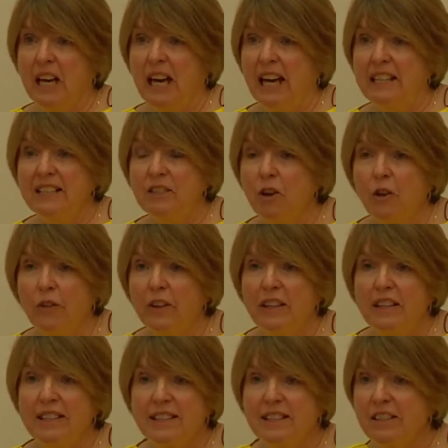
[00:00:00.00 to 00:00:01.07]
It's not that
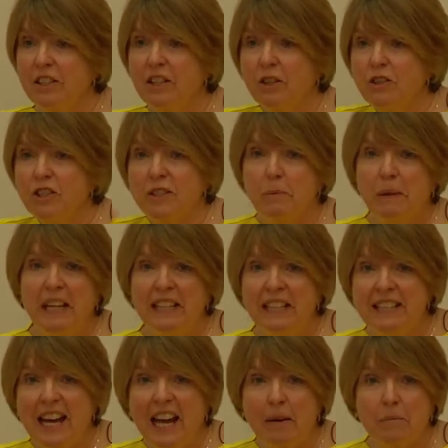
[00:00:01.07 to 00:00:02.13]
it's, you know, just beginning
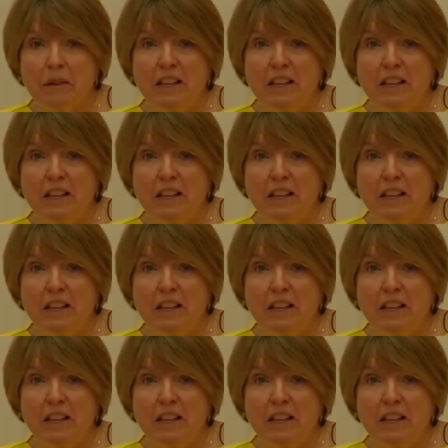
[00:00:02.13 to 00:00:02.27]
to happen